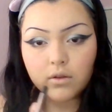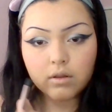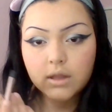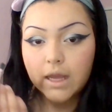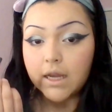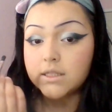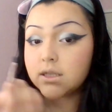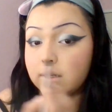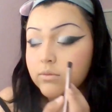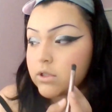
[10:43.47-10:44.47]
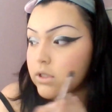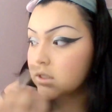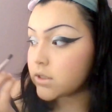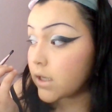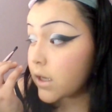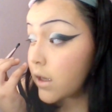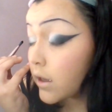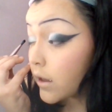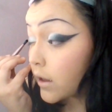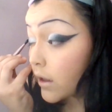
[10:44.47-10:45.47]
like I said, I'm just gonna take
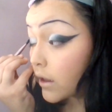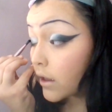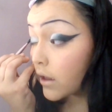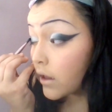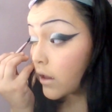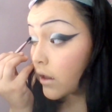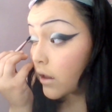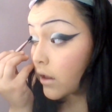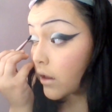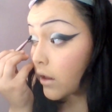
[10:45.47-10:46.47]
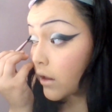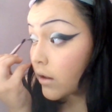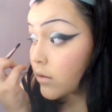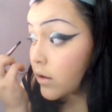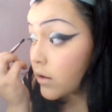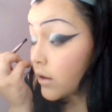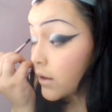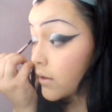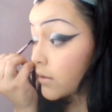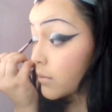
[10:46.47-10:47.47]
it and then
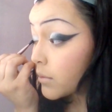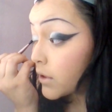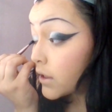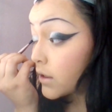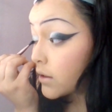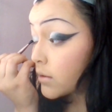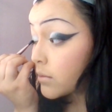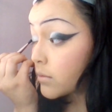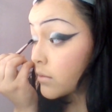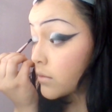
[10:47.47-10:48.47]
like blend them